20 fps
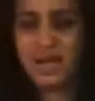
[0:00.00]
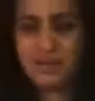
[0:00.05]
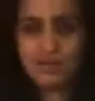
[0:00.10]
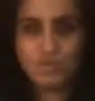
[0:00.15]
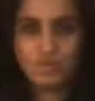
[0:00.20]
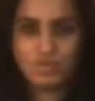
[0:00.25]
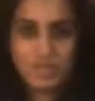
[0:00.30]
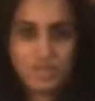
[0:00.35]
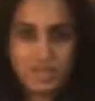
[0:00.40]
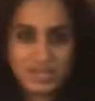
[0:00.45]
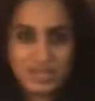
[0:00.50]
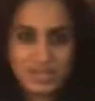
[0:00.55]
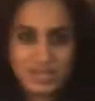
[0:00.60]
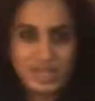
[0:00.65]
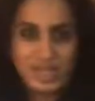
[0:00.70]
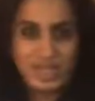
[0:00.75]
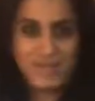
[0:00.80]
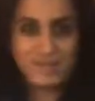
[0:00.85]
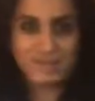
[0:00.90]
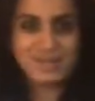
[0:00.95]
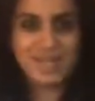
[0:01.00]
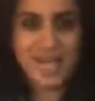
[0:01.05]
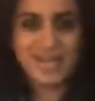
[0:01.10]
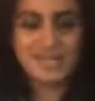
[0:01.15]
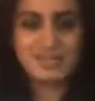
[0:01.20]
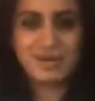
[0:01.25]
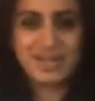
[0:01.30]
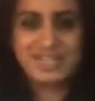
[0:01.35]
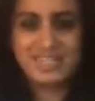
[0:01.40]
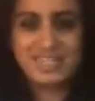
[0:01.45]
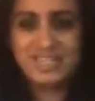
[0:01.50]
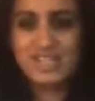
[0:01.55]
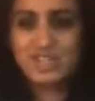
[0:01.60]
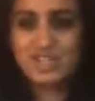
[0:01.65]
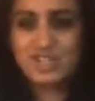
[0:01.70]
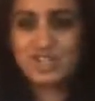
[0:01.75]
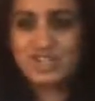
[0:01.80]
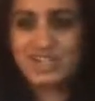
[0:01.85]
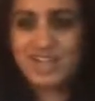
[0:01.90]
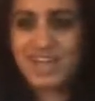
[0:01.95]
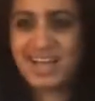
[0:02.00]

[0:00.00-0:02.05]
to read the names as my teacher